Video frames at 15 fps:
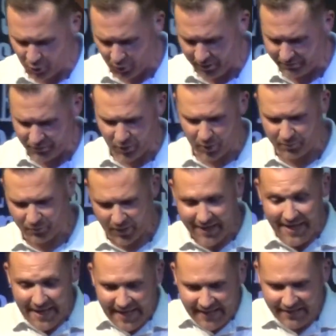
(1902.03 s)
pejorative terms,
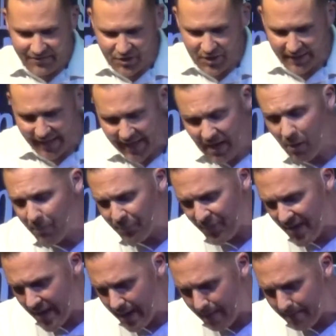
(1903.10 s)
right? He said you got to
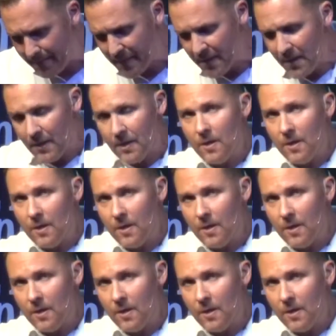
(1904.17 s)
help them